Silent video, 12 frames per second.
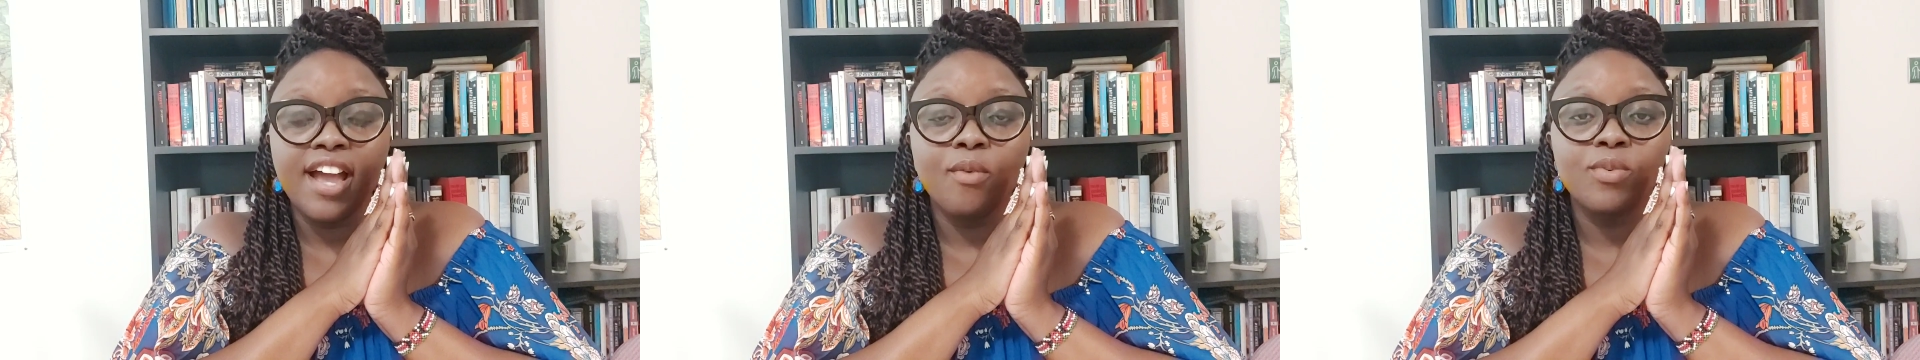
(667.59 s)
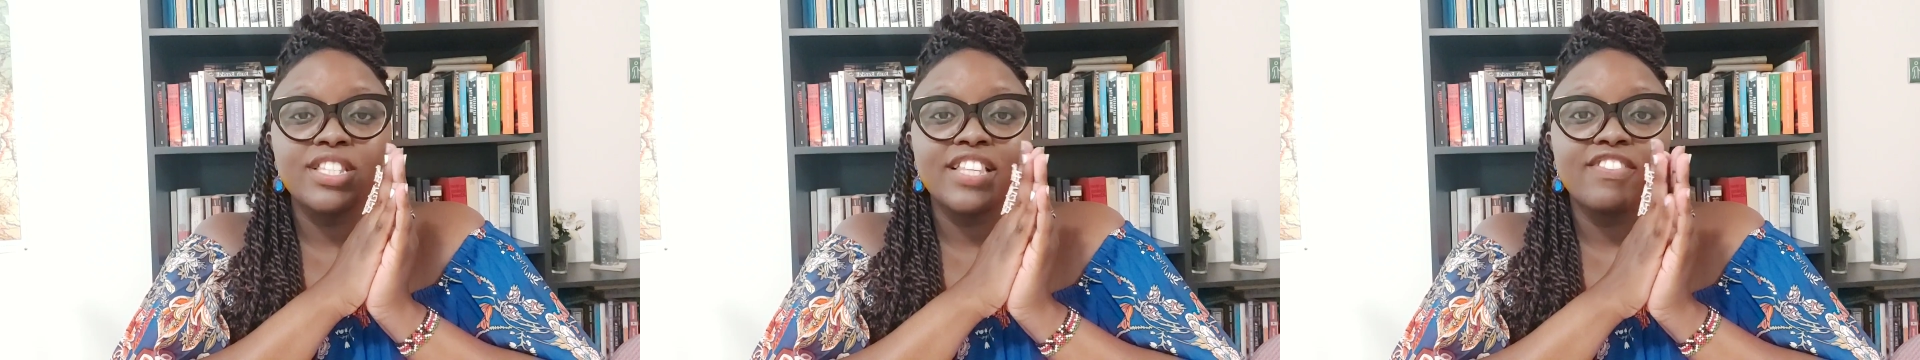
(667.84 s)
I
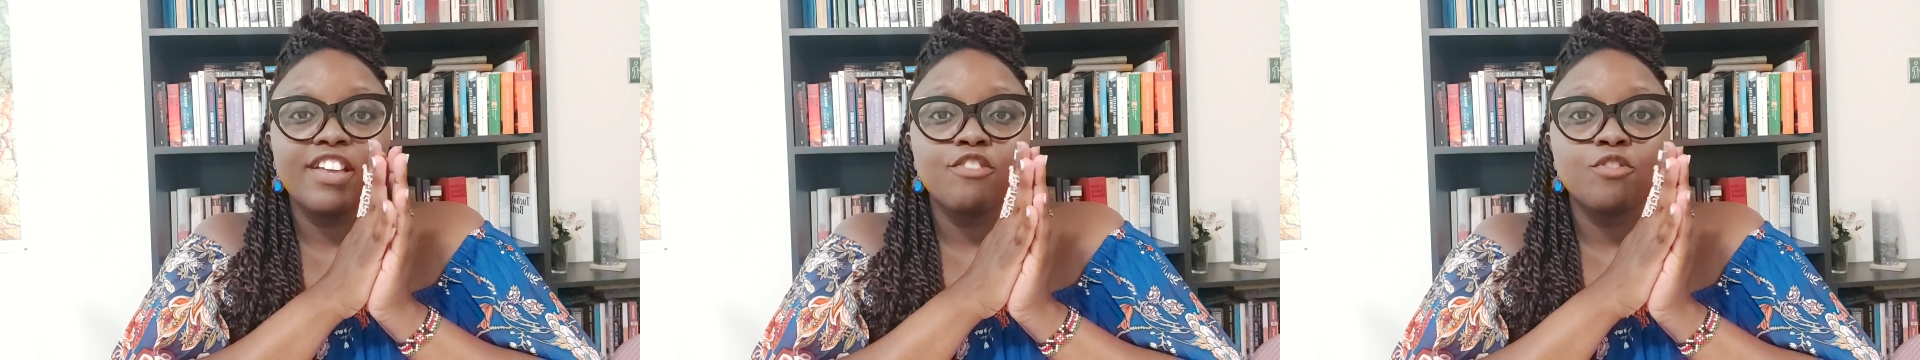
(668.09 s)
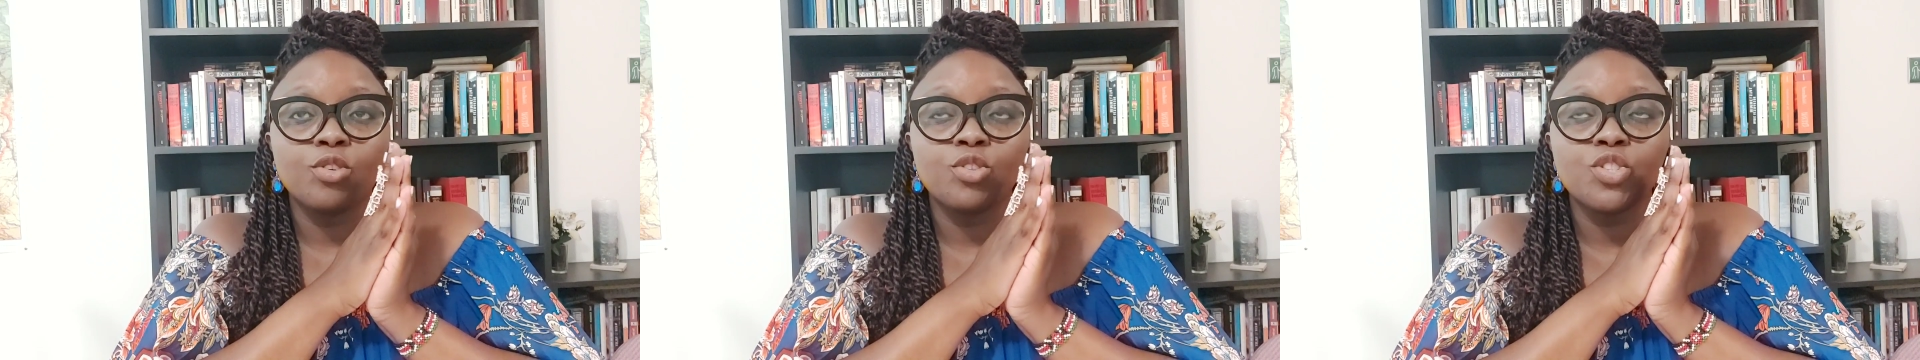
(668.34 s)
wasn't there
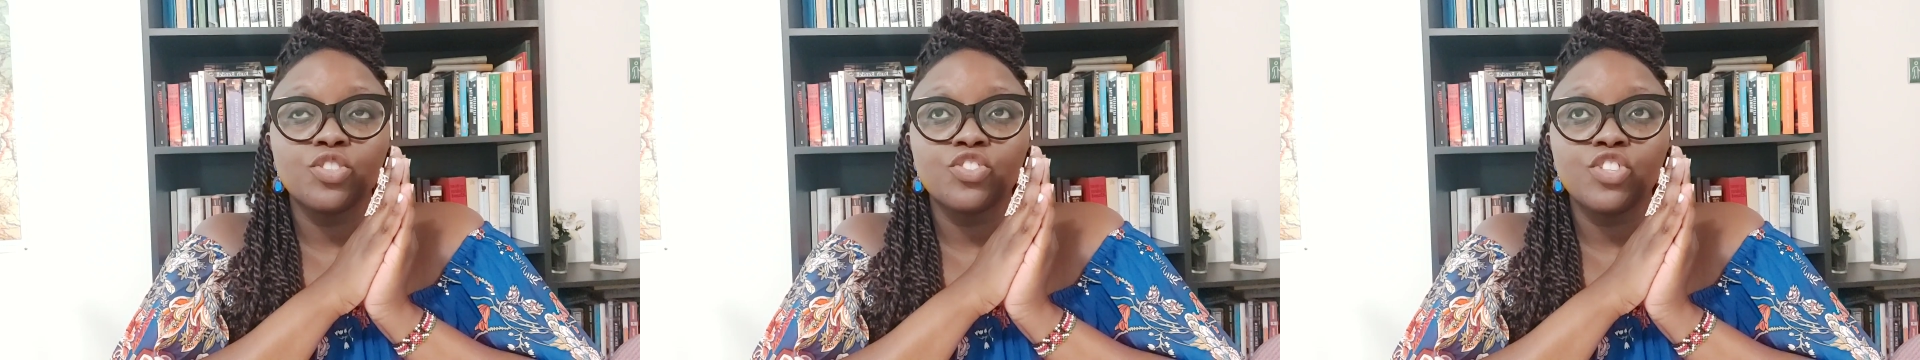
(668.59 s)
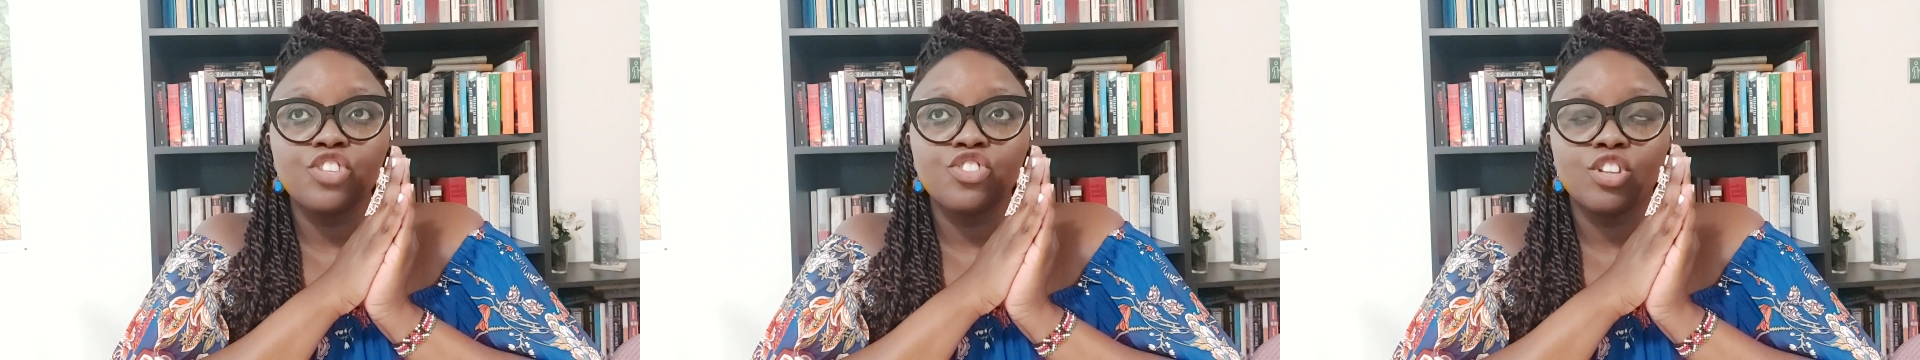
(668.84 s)
for
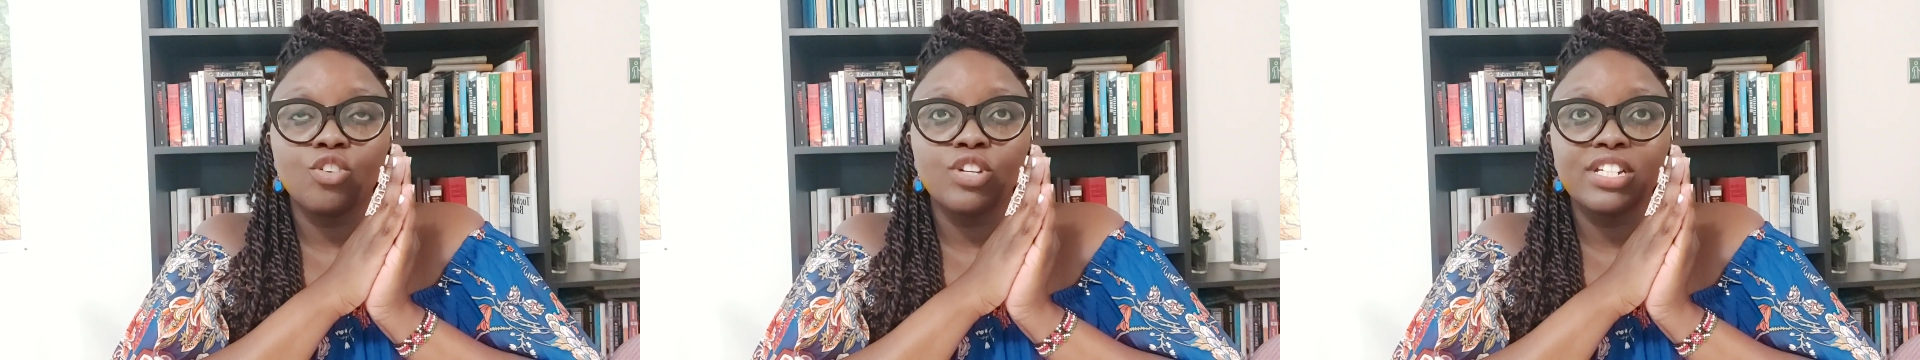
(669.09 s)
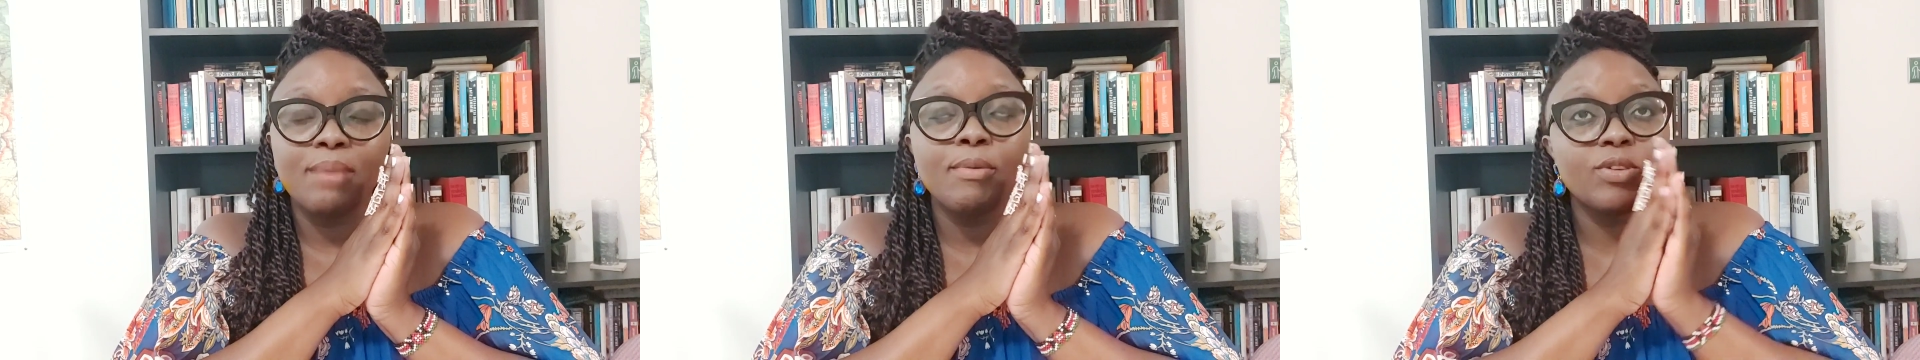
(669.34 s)
such a long time.